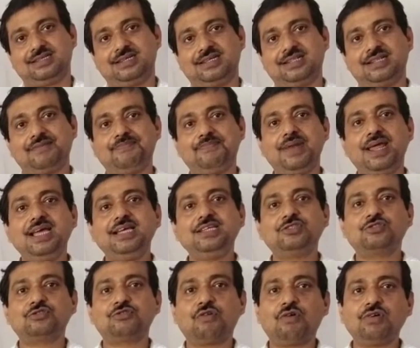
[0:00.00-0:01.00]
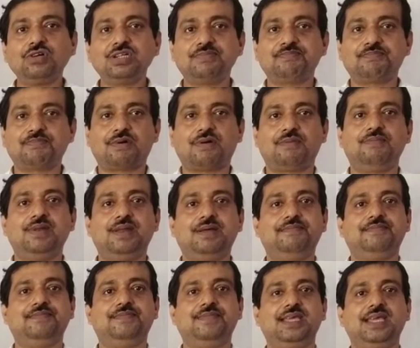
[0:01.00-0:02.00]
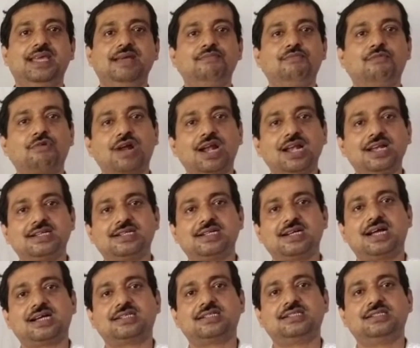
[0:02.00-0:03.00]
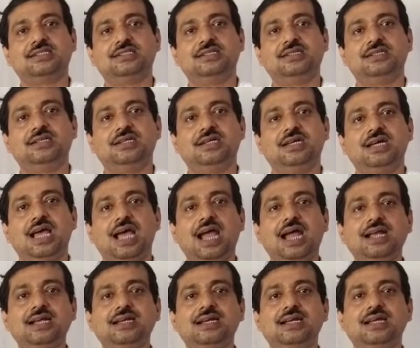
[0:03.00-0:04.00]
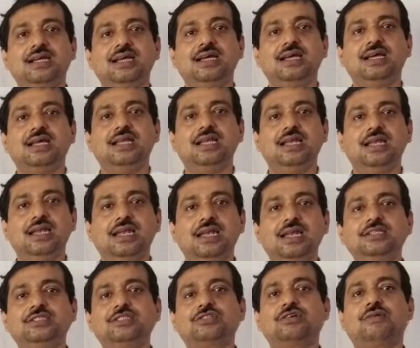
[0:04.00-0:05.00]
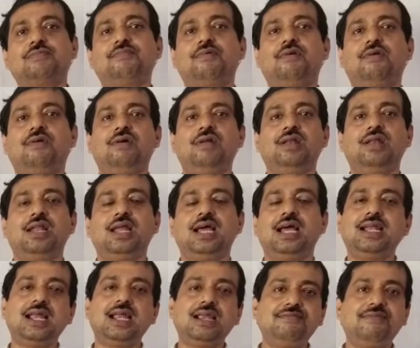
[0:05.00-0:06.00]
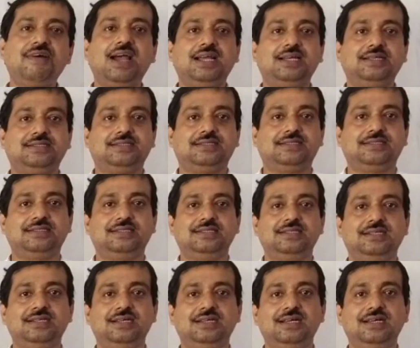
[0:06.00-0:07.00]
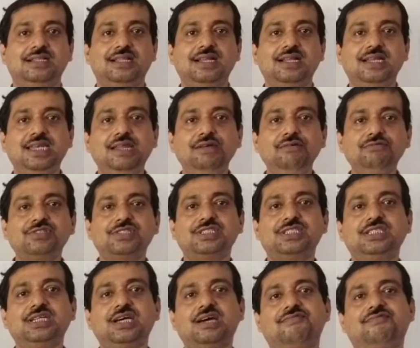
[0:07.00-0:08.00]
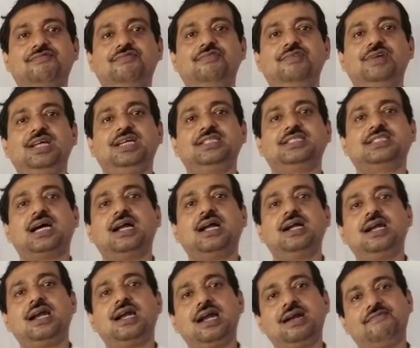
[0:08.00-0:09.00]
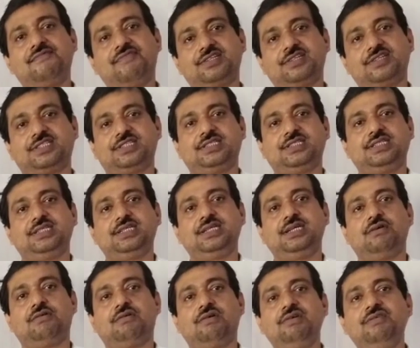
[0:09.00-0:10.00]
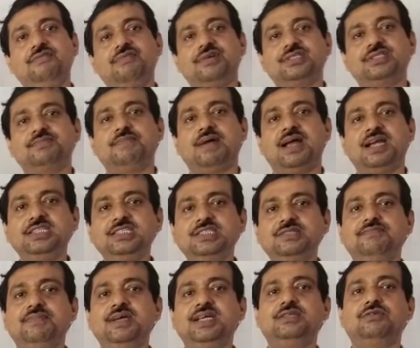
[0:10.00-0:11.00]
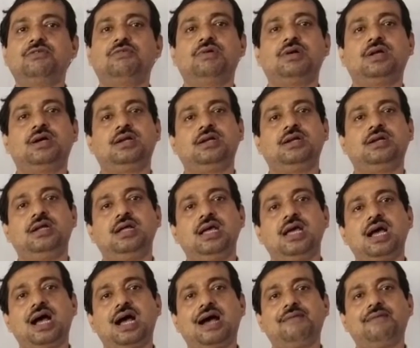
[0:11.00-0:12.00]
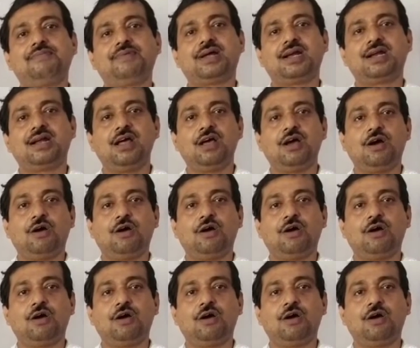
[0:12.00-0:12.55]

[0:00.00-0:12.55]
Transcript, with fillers: The play is not a problem, a moral tract, and least of all, an advice. The Duke's cheerfulness under adversity, Oliver's banishment order after